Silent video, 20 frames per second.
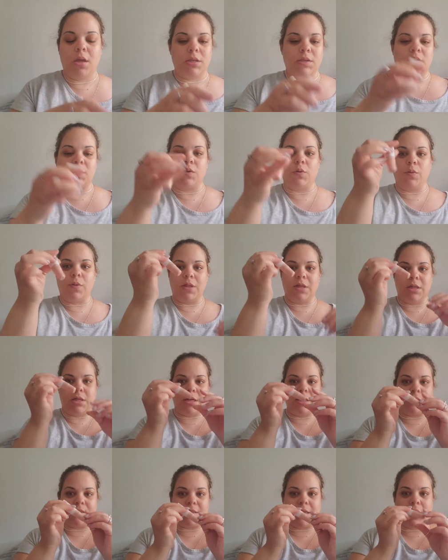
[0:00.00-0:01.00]
So
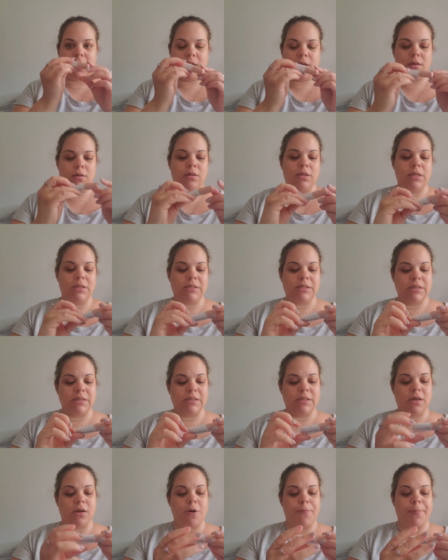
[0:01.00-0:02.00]
this guy, this is
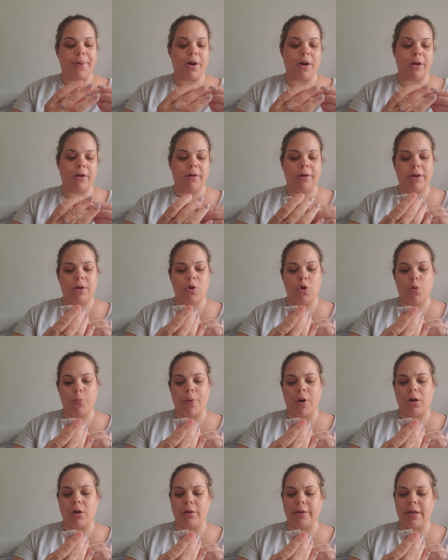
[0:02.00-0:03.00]
the
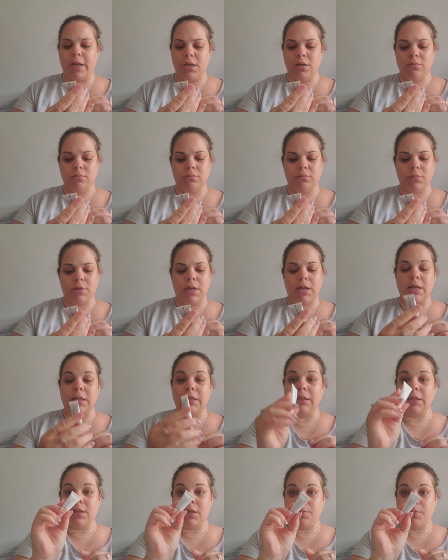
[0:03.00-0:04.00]
Kopari
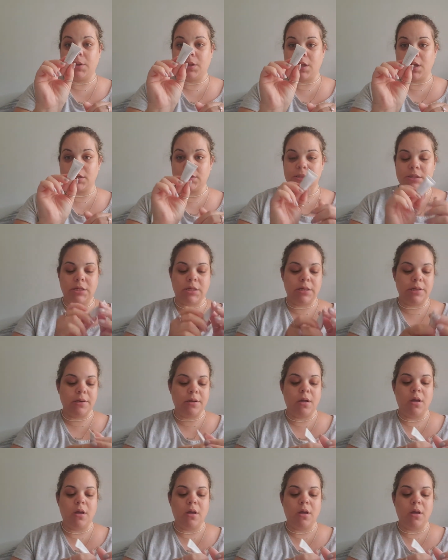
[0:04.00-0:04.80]
Lip Glossy.